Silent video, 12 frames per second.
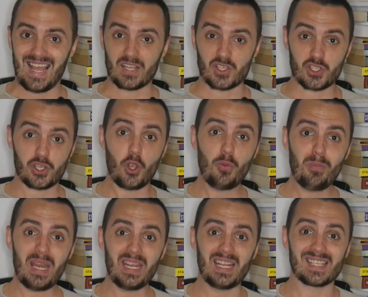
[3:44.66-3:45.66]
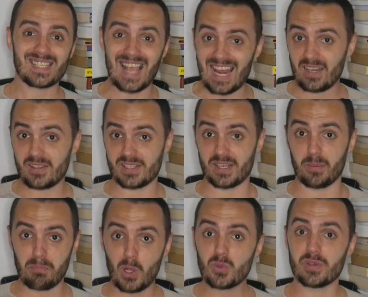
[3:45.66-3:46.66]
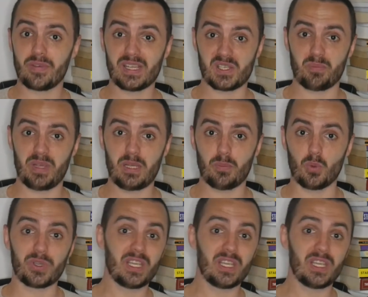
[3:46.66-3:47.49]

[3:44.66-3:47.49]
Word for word: And so many talented and motivated people